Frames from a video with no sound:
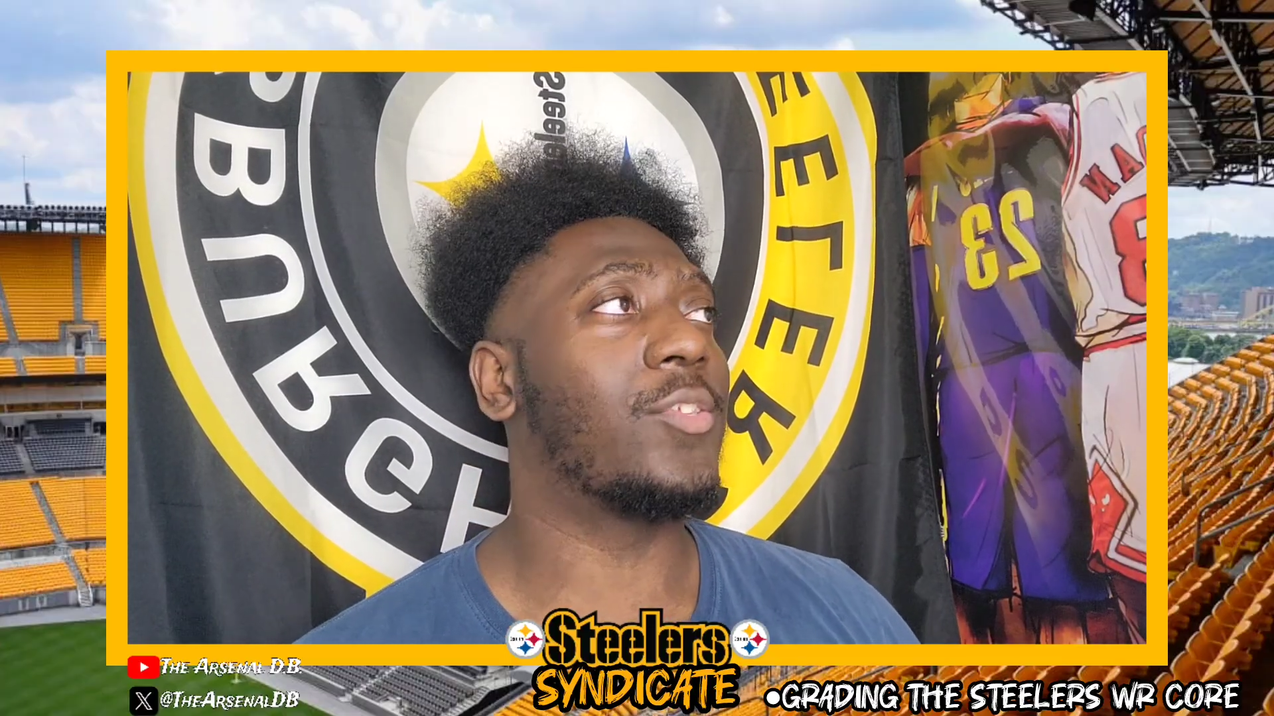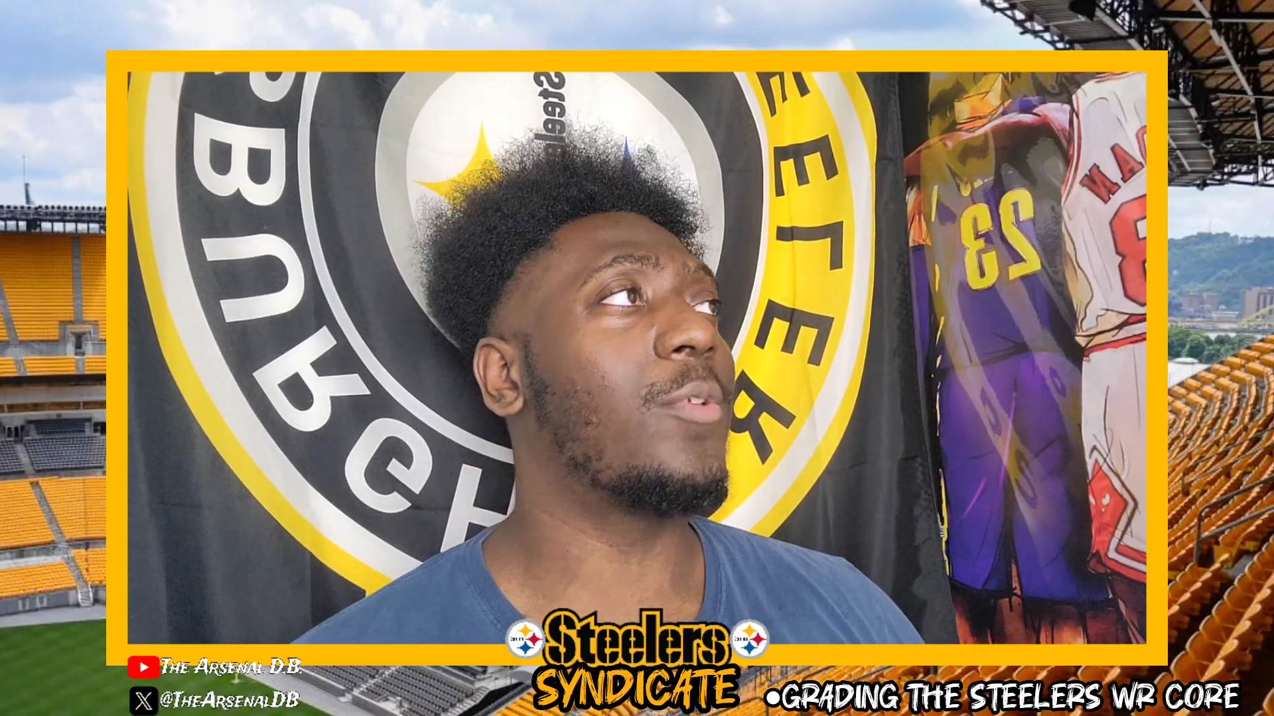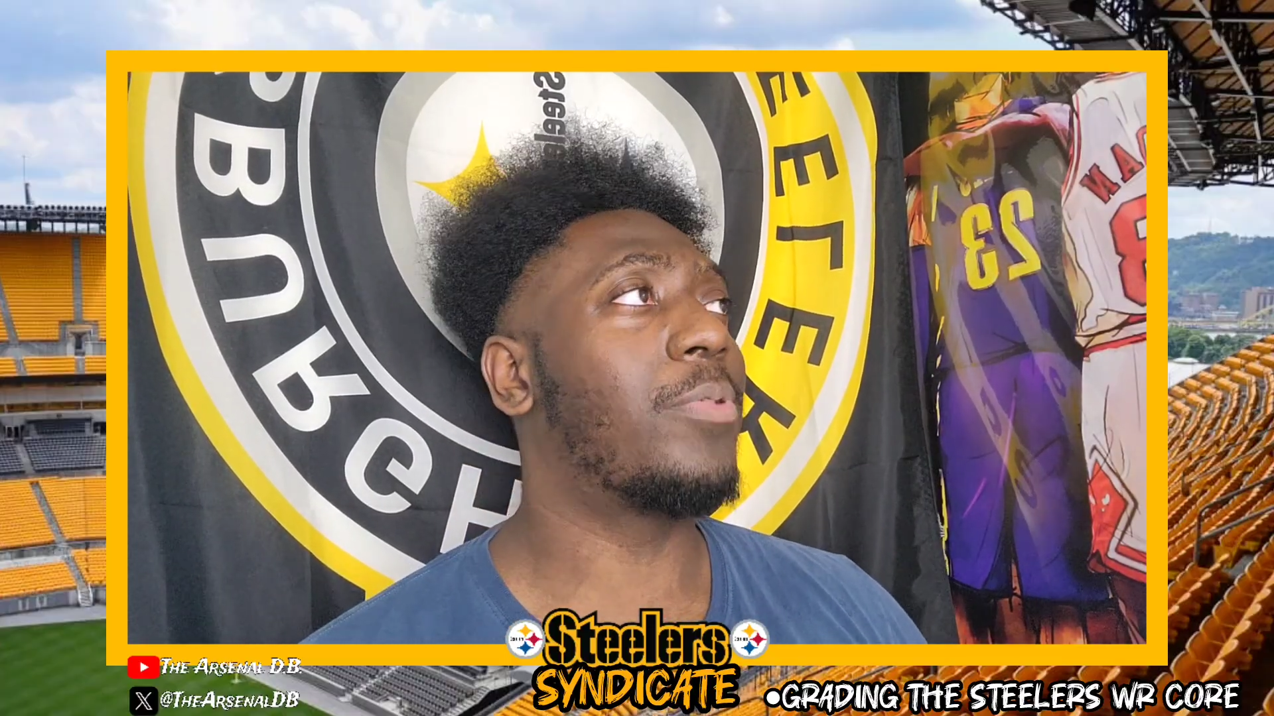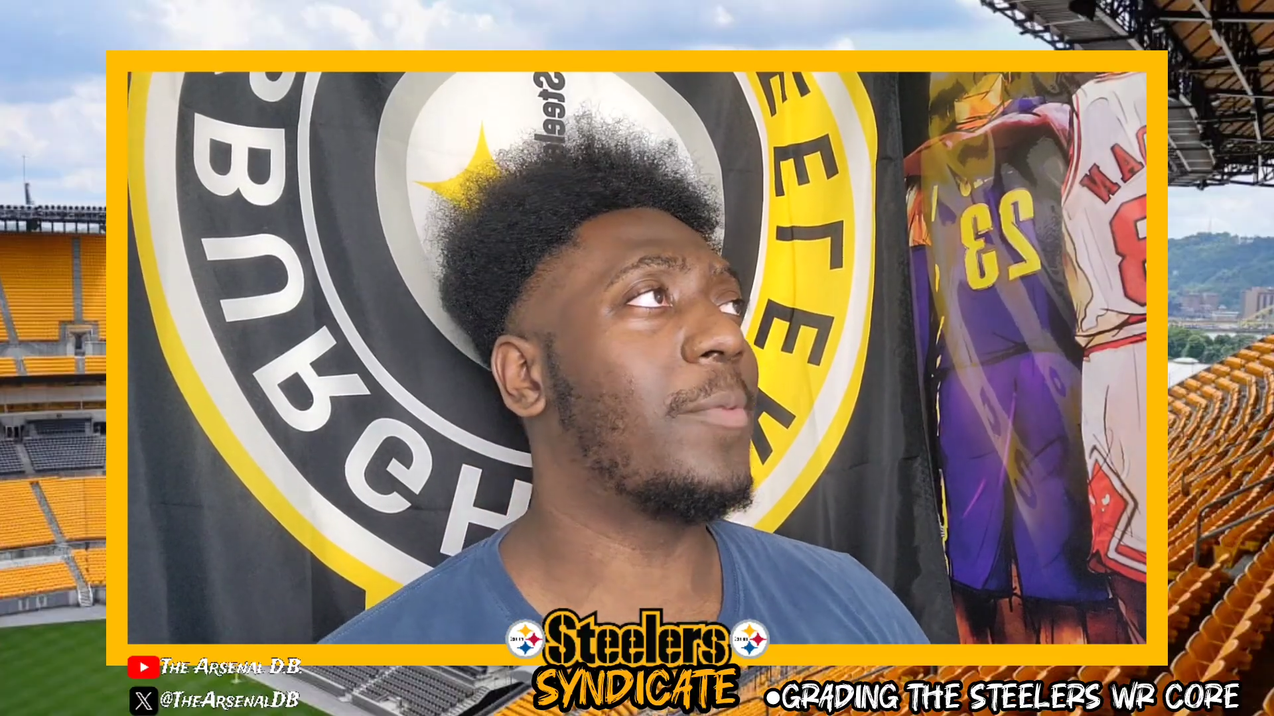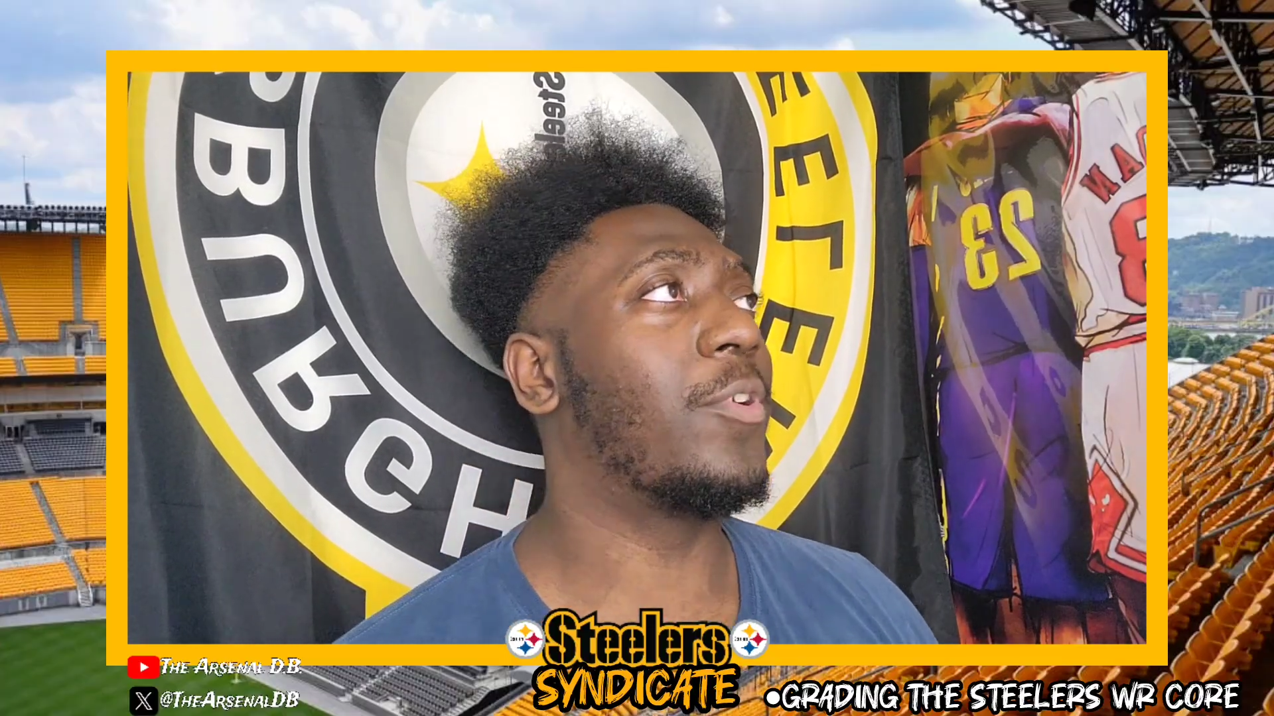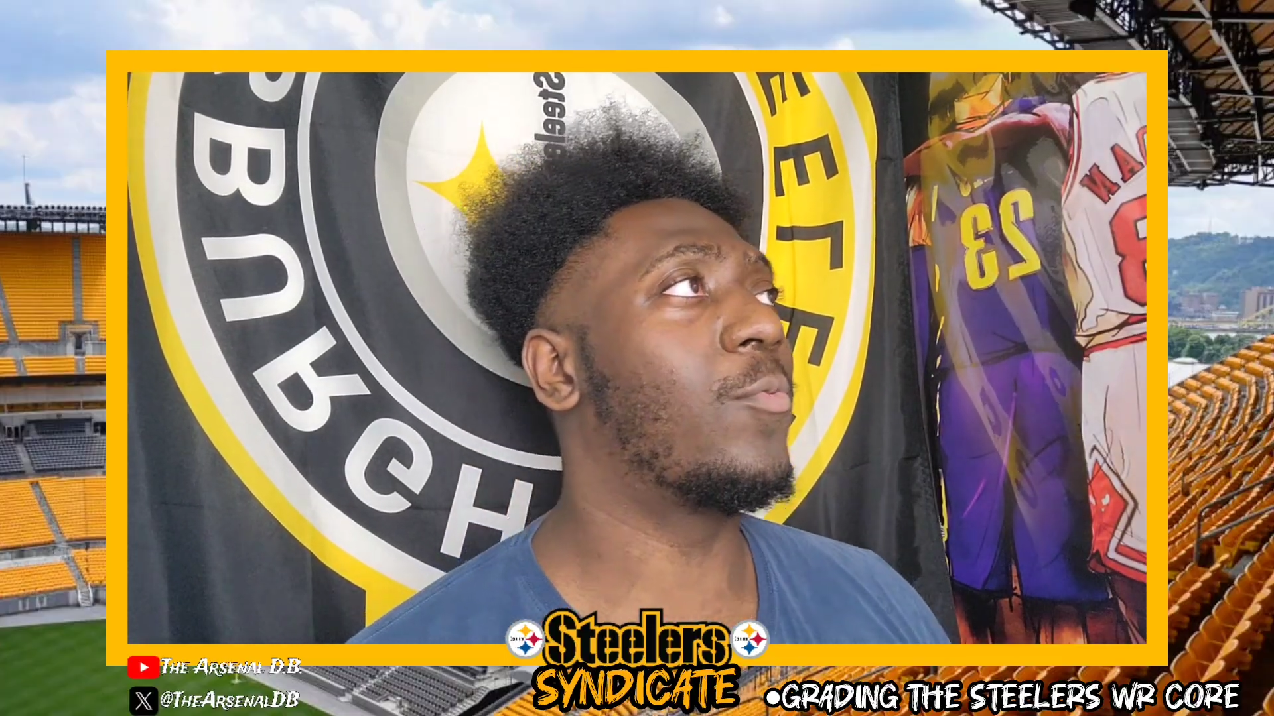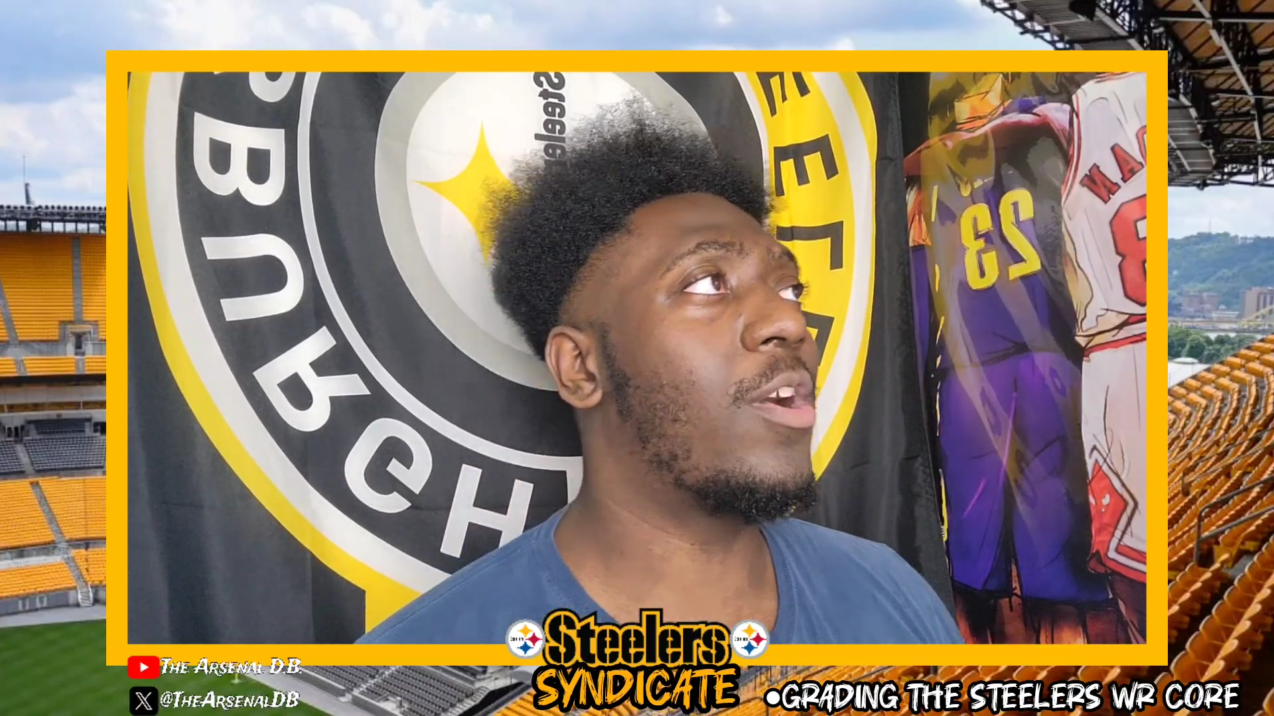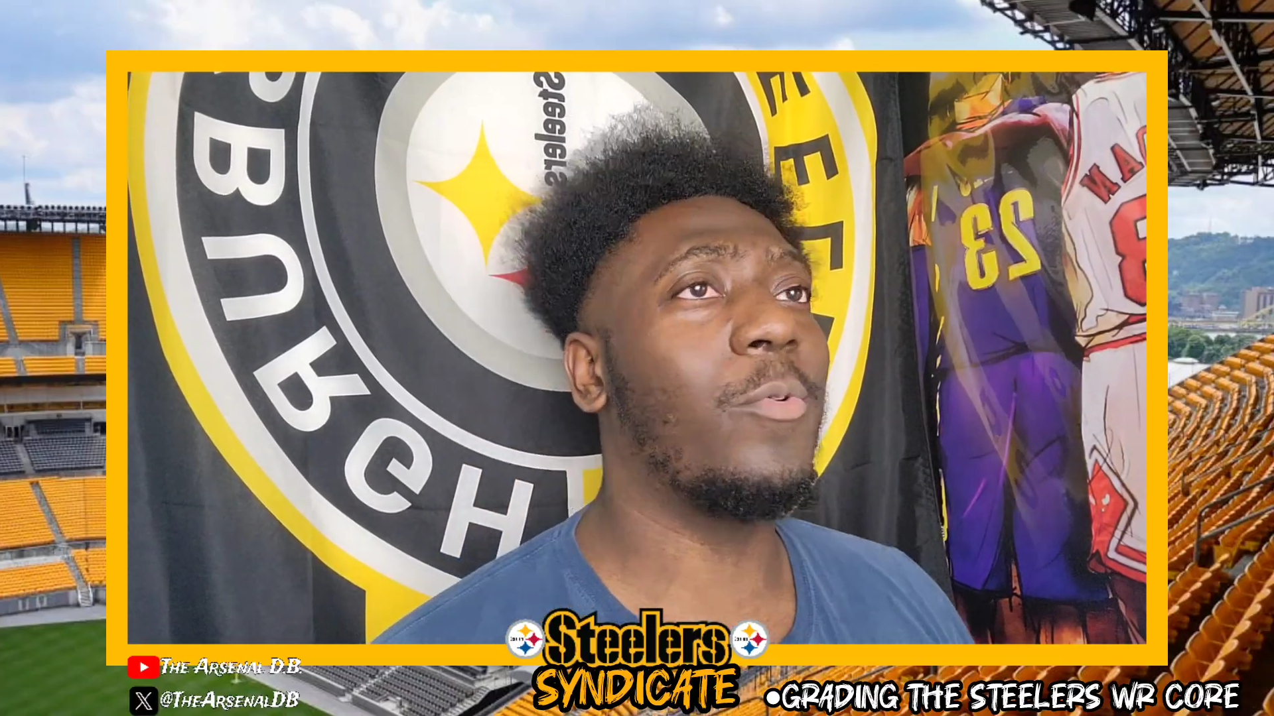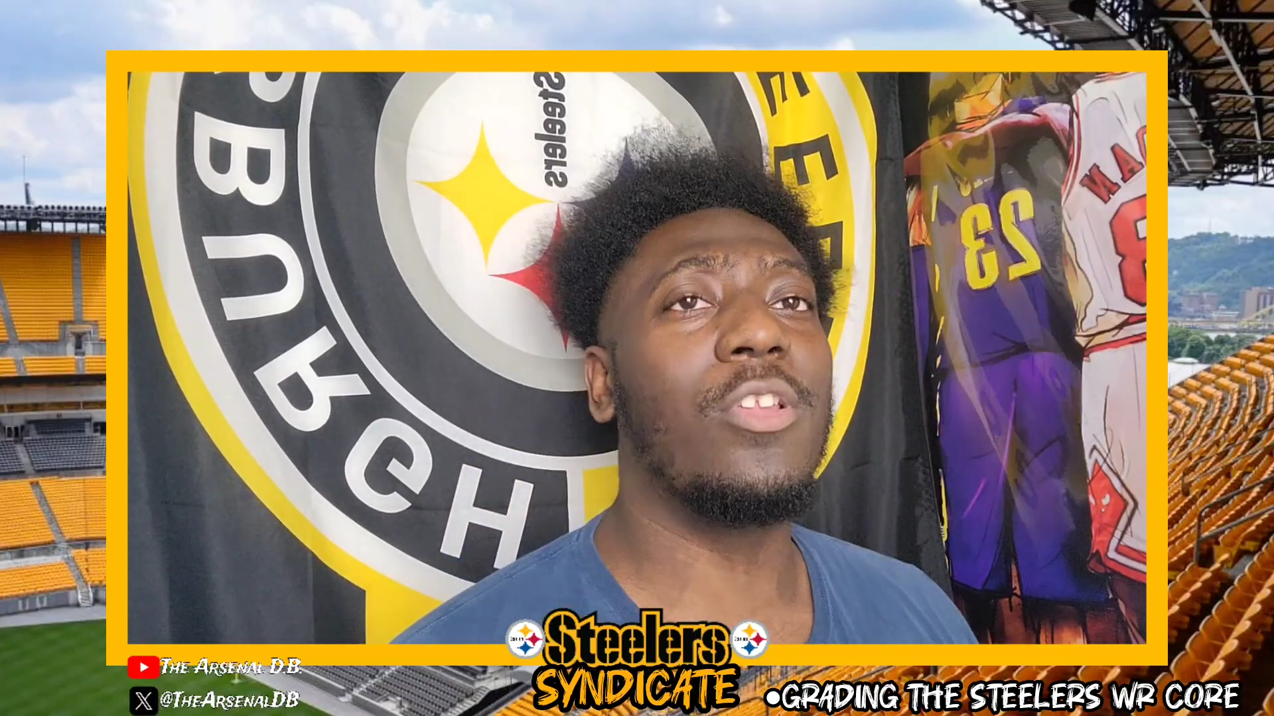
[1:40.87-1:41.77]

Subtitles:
So he played pretty well.